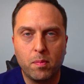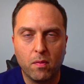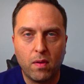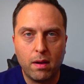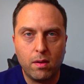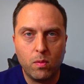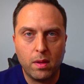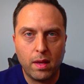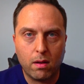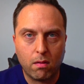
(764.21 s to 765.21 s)
provide you
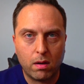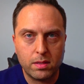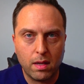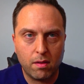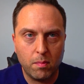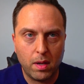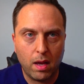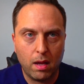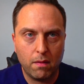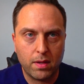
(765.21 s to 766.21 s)
with a cost estimate
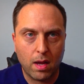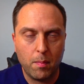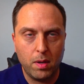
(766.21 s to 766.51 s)
ahead of time,